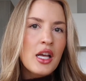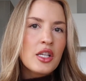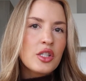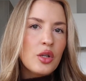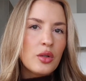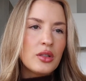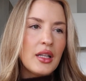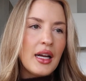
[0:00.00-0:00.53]

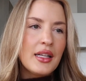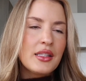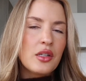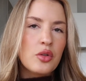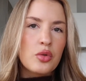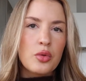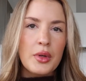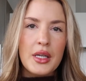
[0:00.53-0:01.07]
So let's
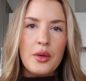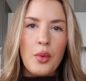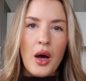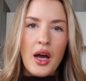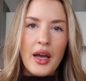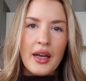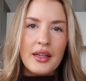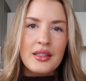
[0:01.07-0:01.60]

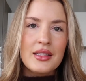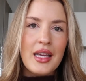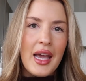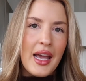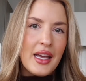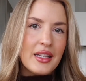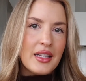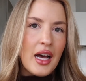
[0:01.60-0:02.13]
rewind
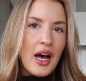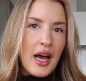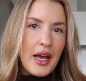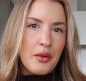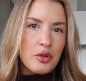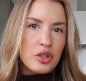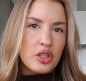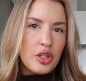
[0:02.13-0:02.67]
and I
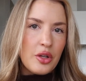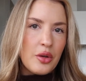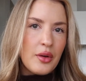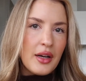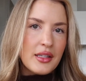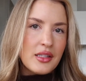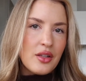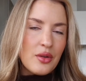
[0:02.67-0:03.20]
will show you
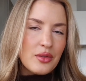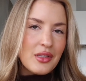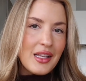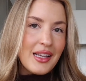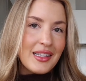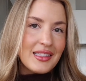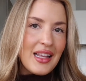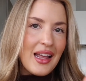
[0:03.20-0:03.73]
guys those things